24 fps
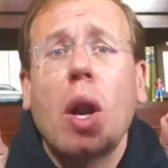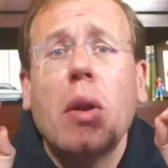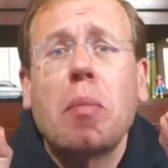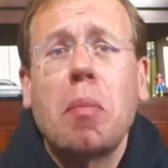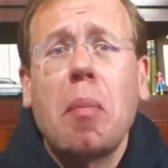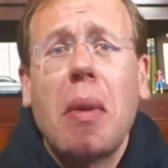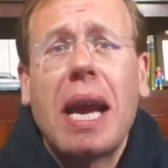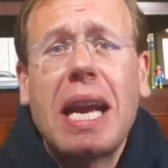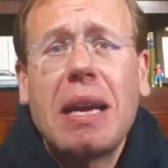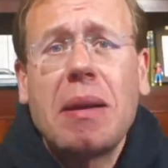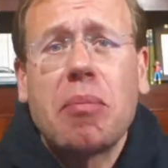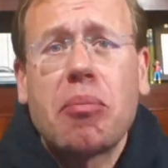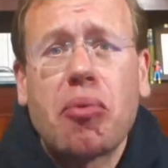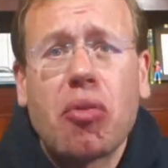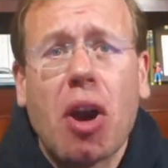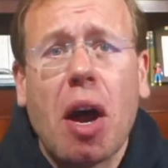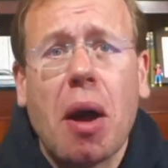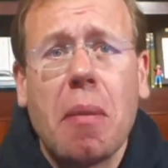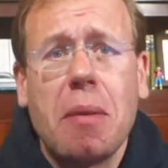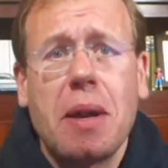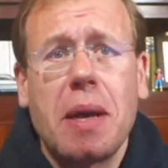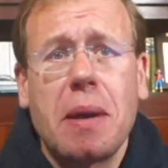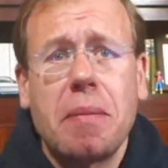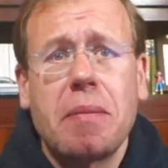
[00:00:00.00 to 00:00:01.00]
One main
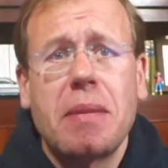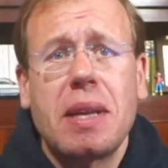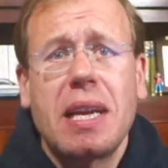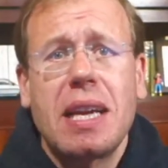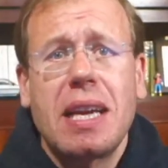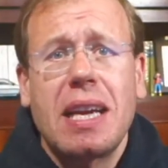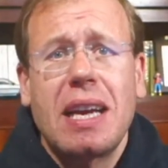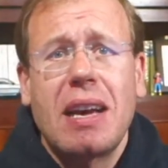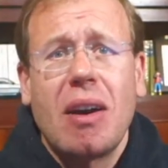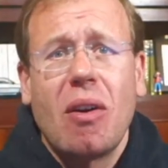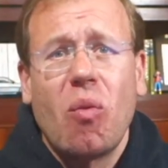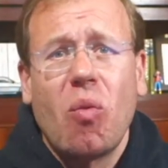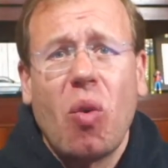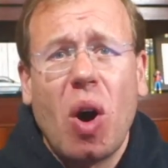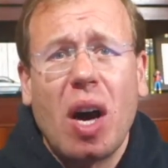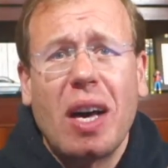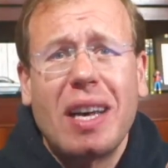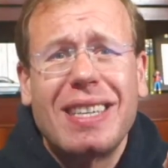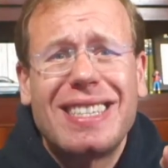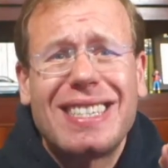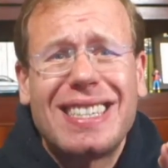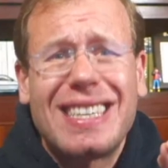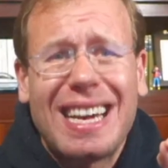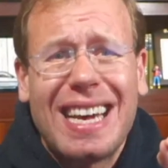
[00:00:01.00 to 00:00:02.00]
problem
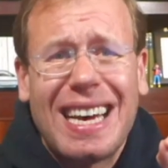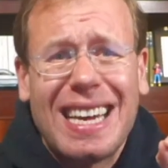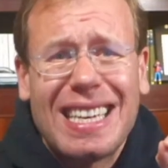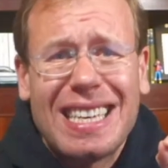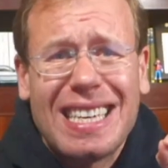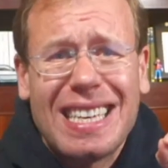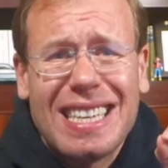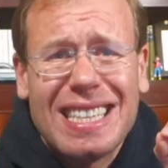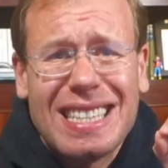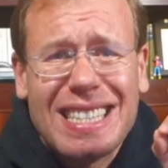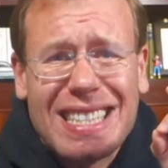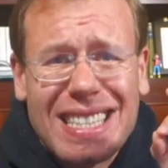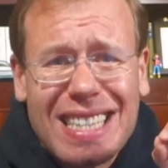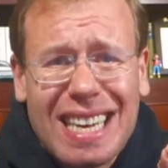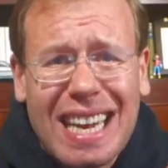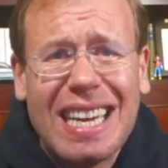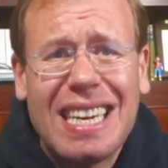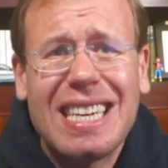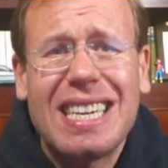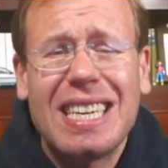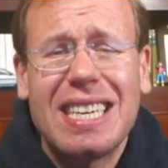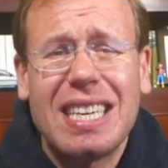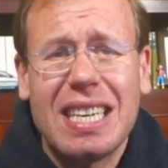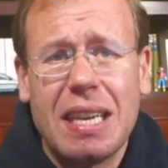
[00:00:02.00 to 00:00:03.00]
was that
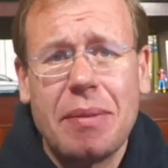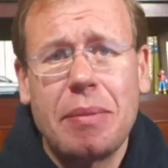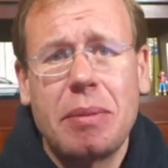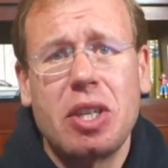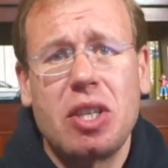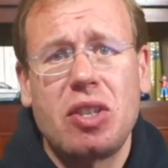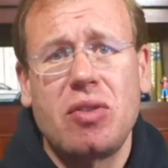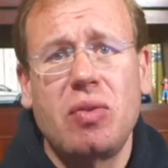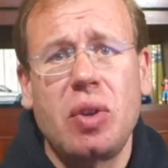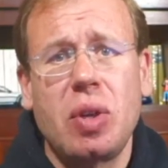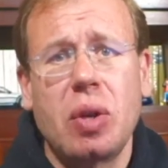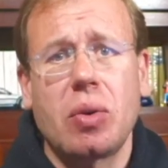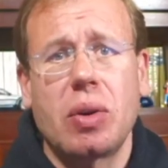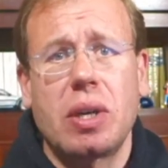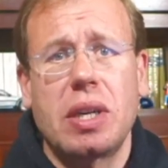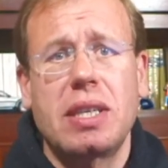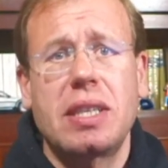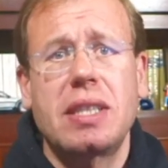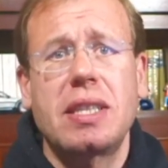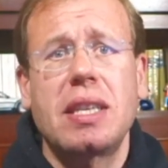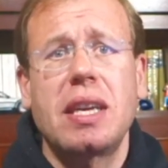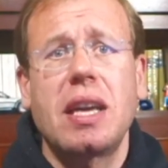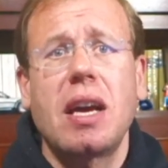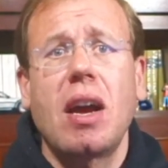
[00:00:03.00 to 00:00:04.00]
standard image
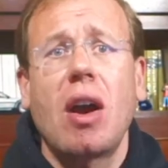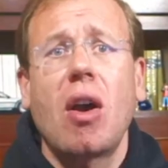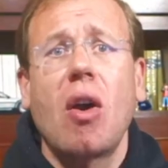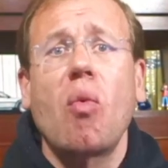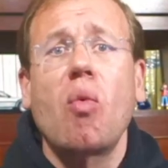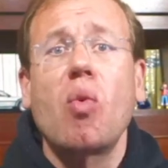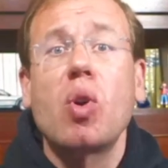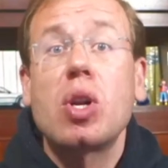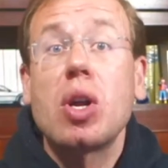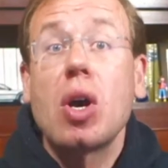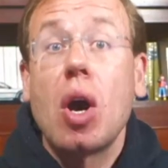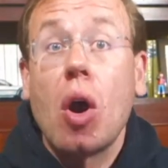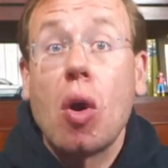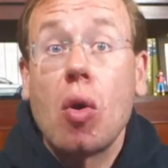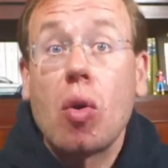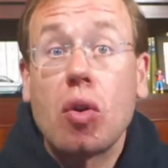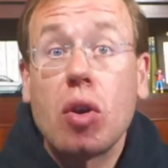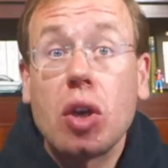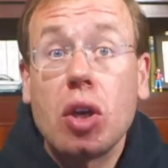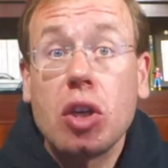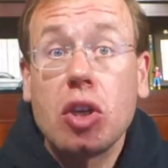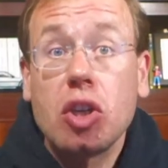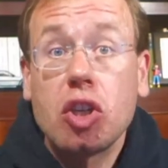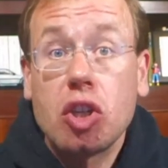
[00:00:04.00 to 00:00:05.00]
viewers would
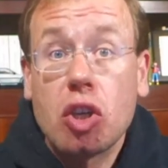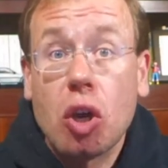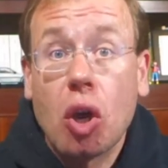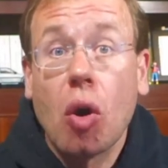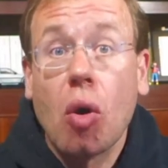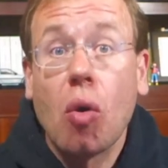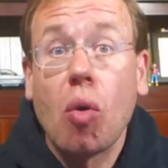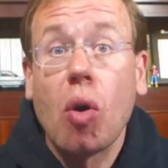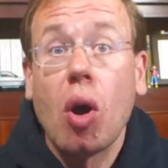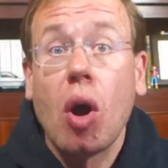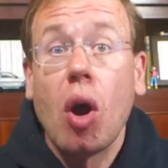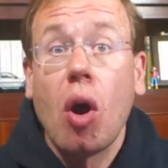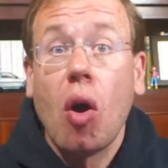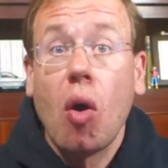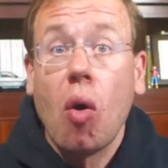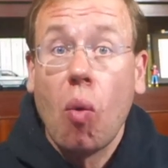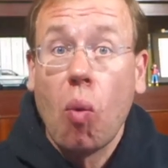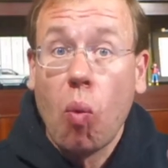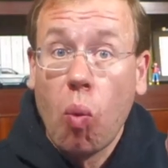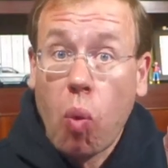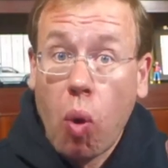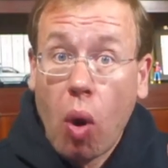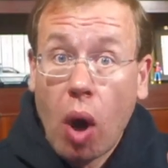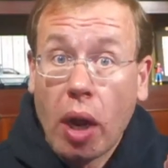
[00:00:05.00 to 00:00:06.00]
only show
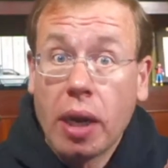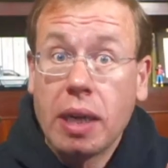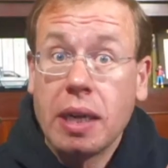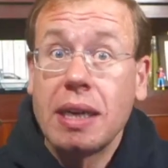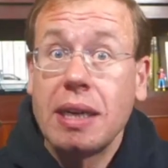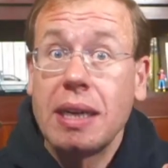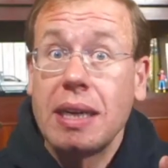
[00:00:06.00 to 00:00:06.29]
one